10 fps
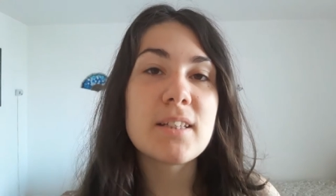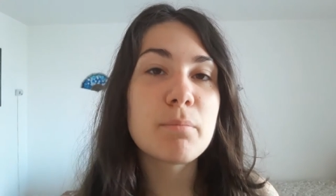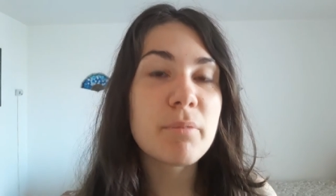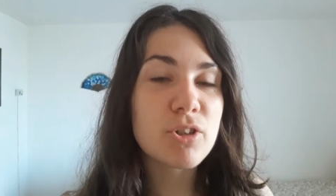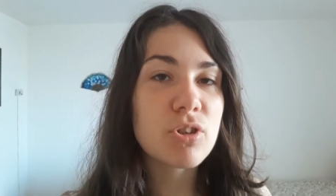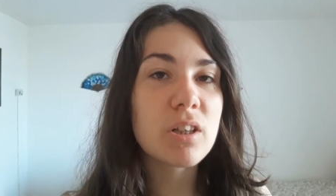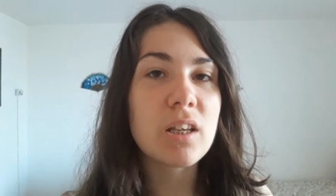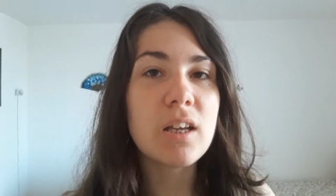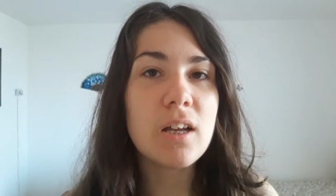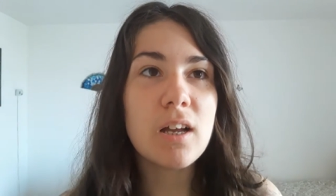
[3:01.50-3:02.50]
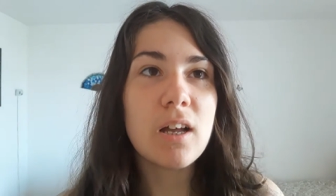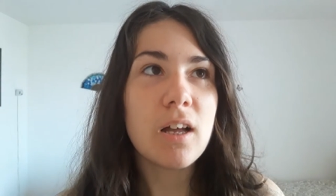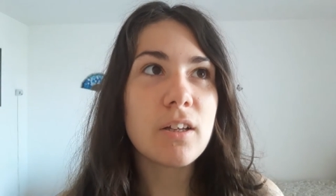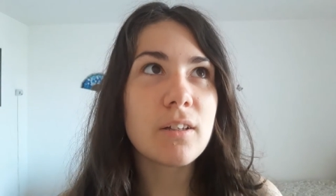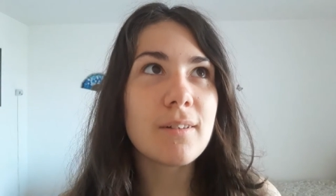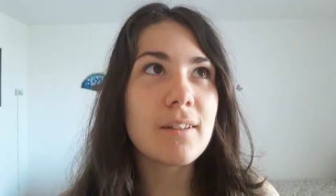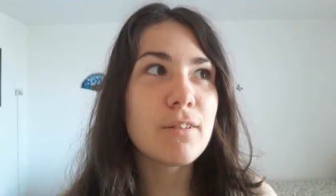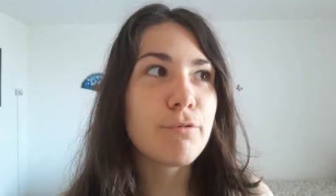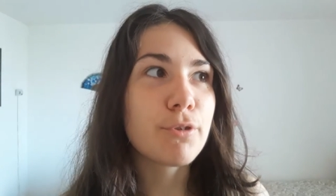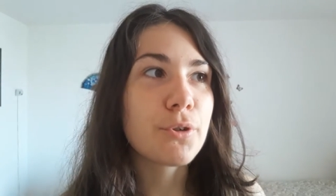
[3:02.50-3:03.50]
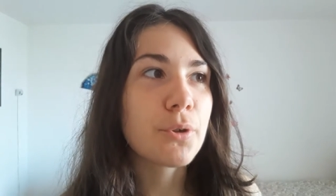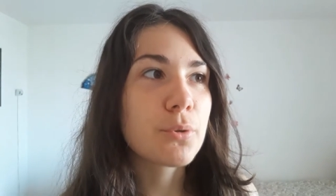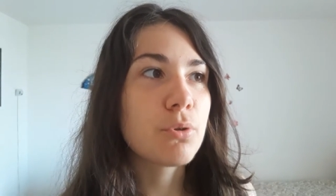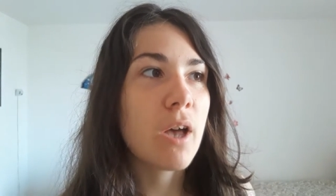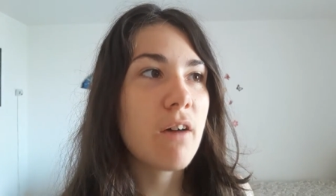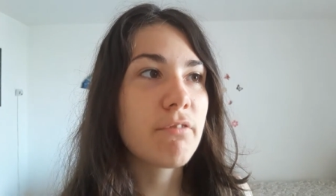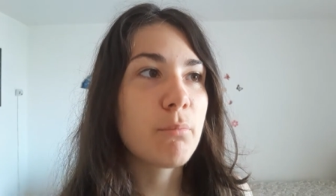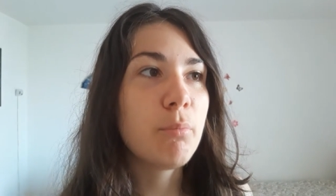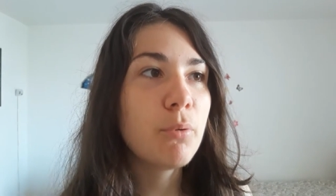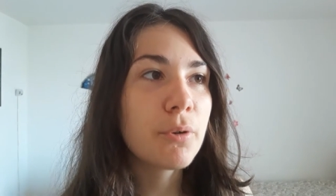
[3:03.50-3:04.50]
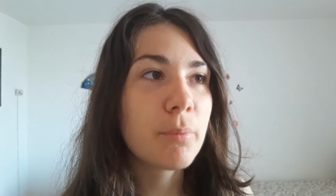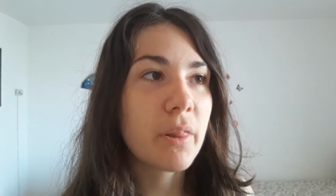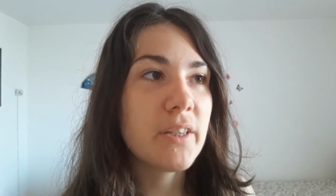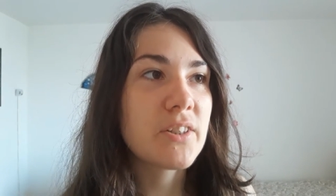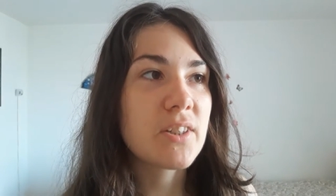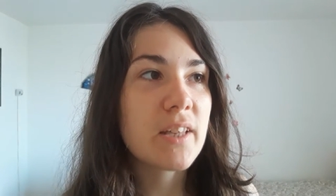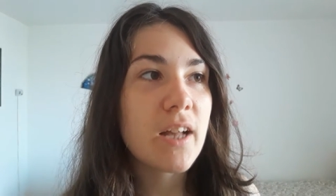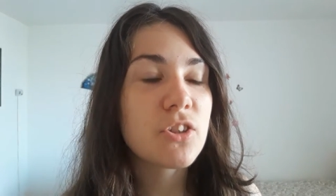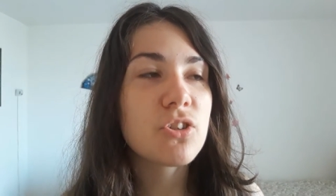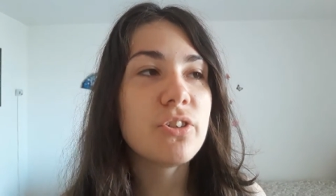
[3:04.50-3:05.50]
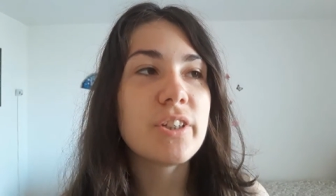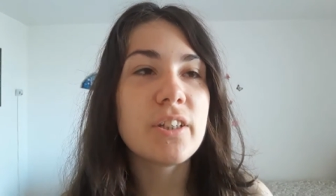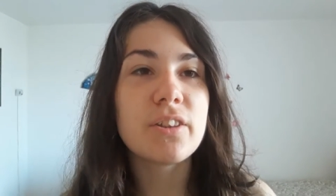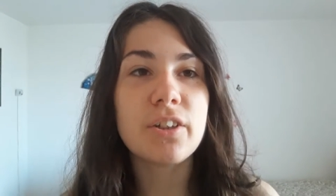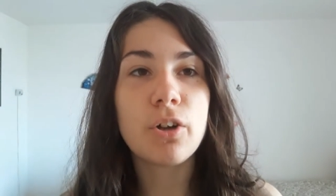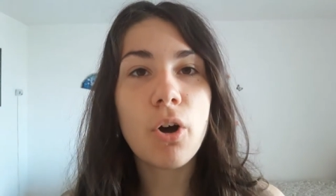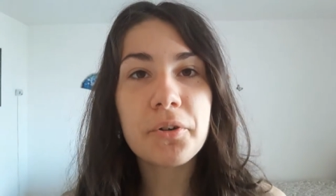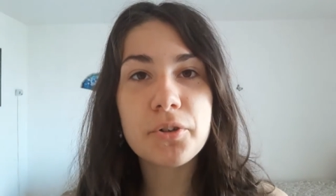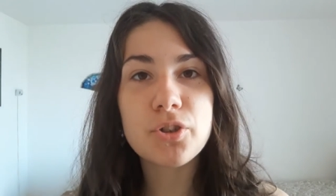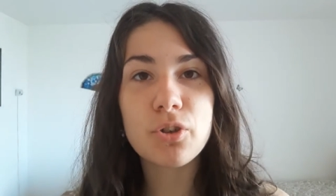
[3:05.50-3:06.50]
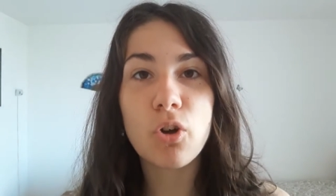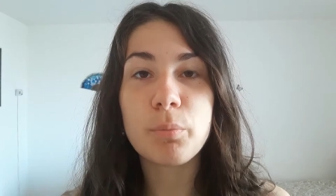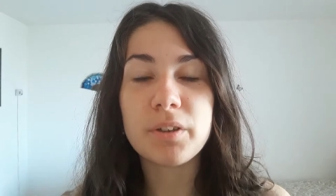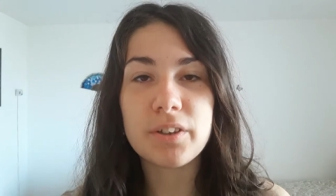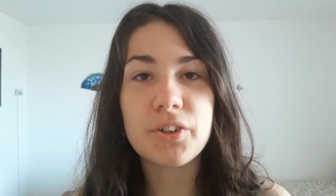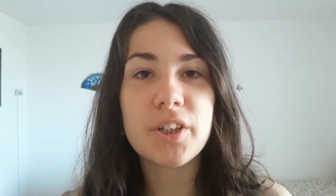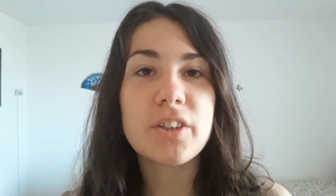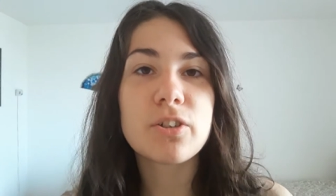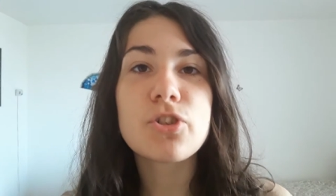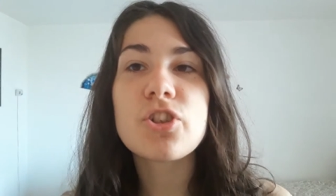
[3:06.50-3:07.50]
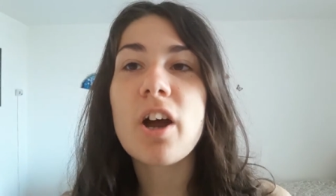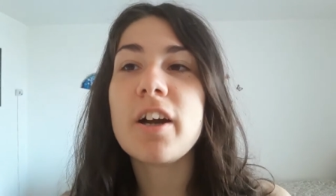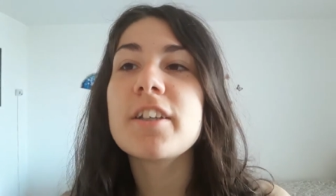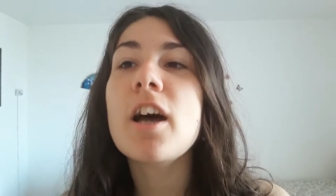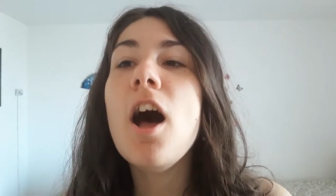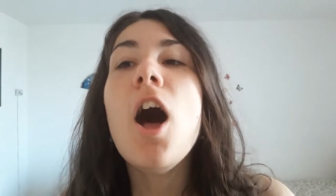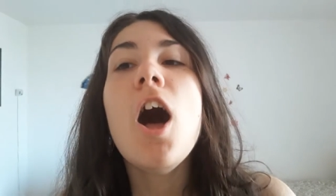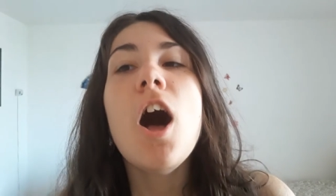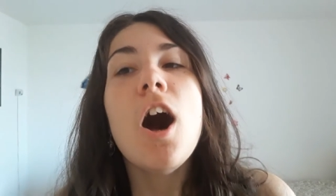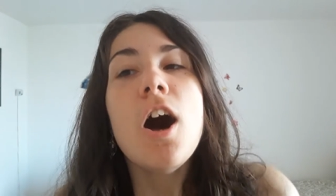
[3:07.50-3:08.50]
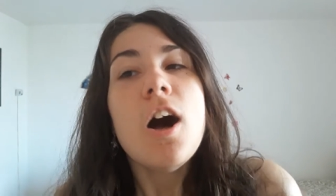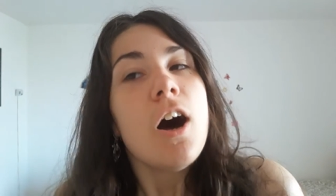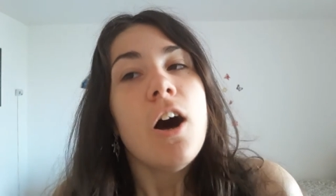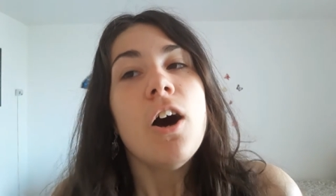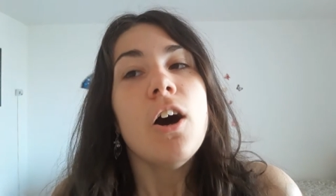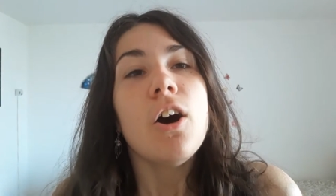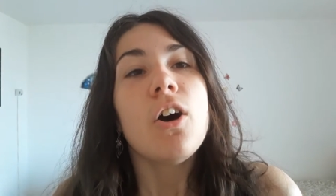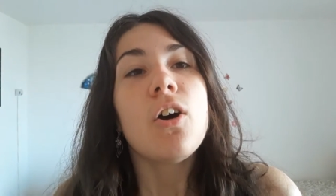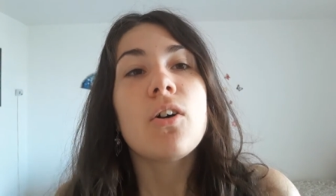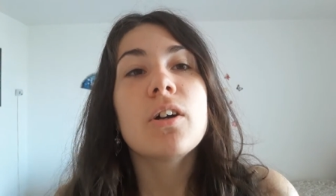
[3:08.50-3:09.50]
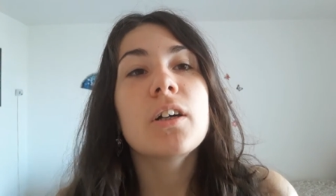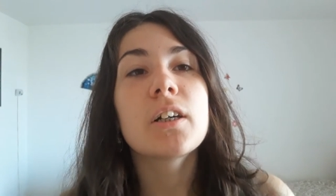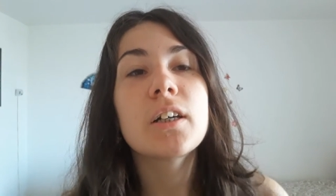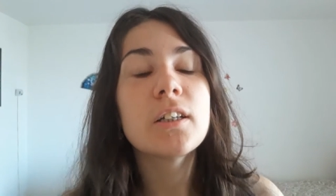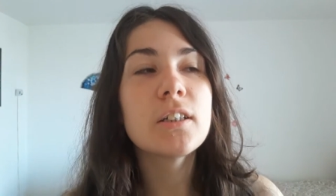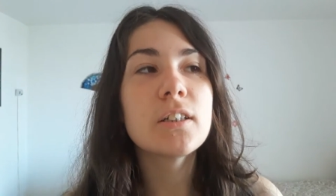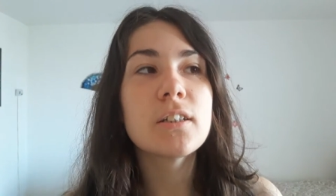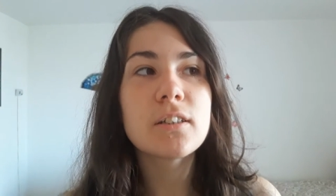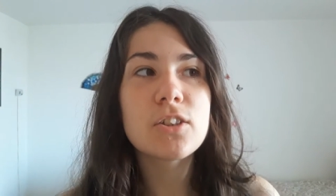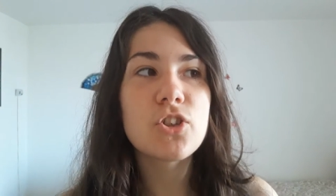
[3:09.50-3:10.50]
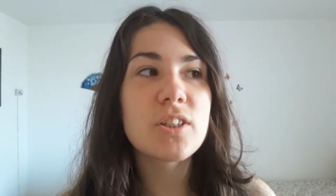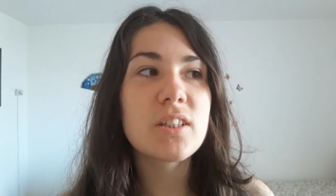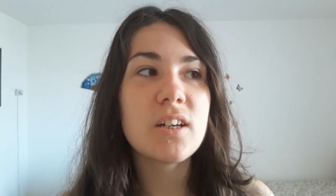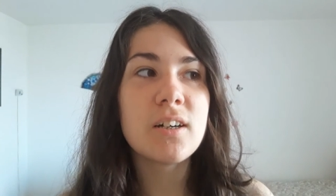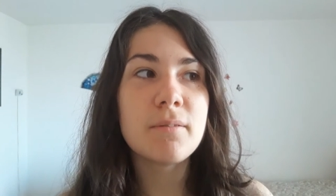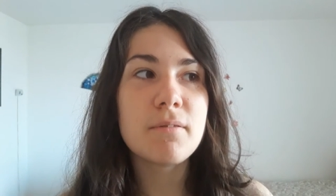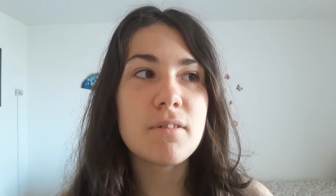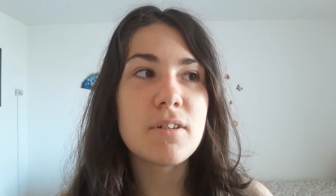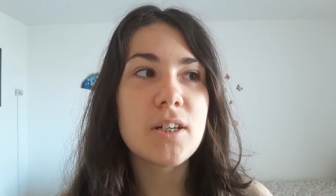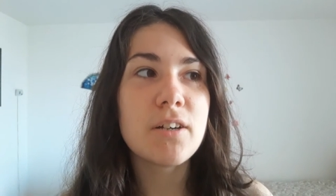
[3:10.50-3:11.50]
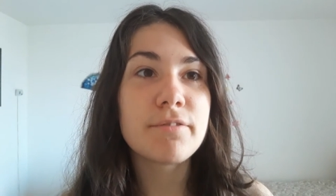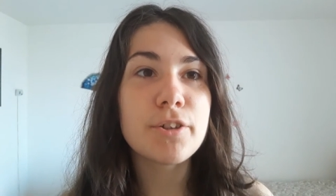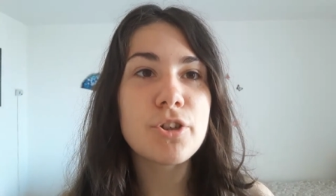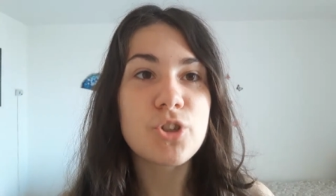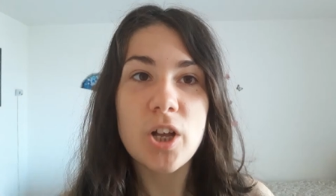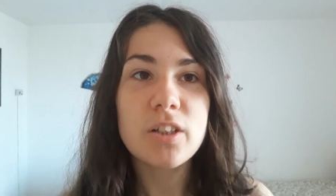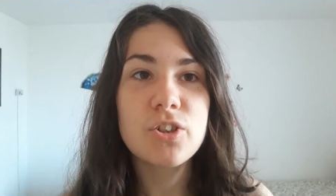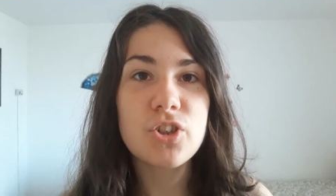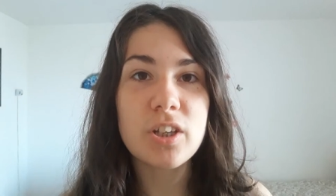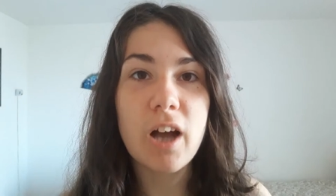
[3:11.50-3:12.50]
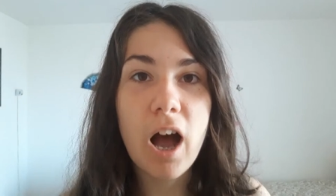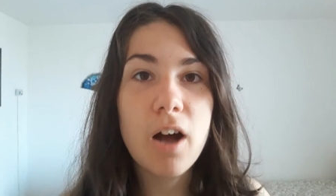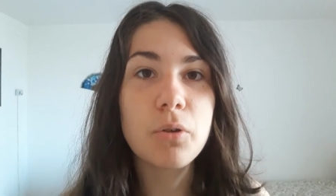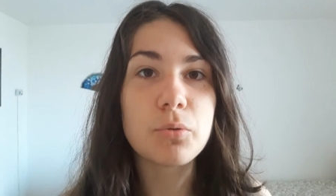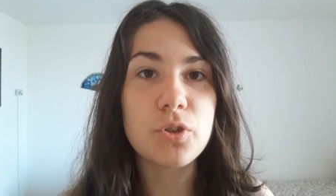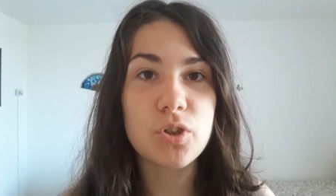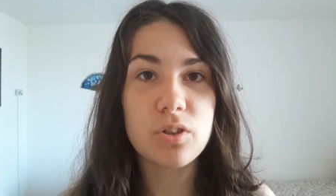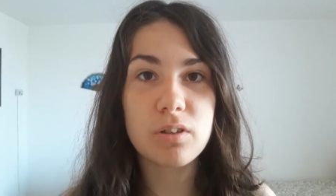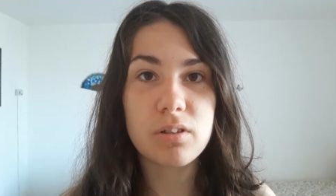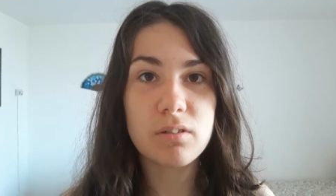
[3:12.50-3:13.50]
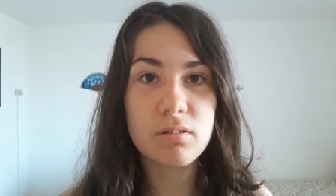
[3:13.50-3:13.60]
especially for those who have a poor placed Saturn in their horoscope, in their natal chart, or just a, a very challenging house,